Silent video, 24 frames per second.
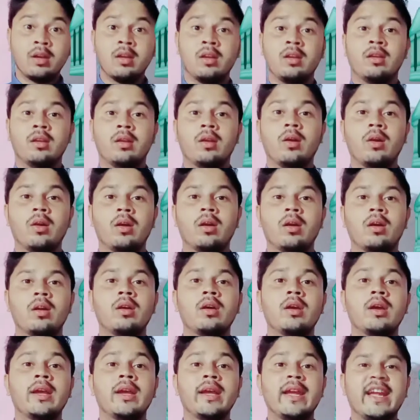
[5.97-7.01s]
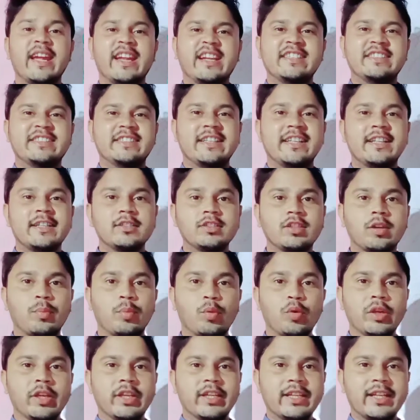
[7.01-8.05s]
law and take the
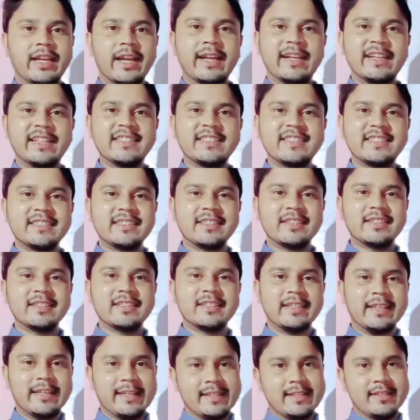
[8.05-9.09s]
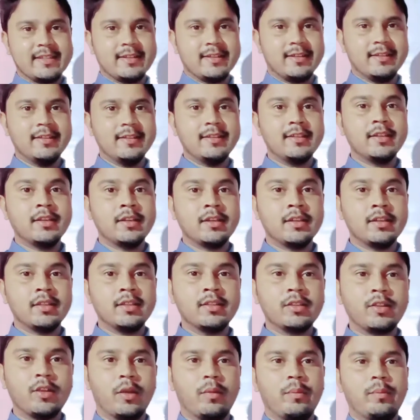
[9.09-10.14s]
political decision is called
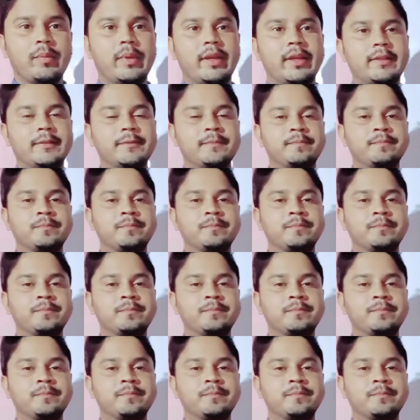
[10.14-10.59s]
government.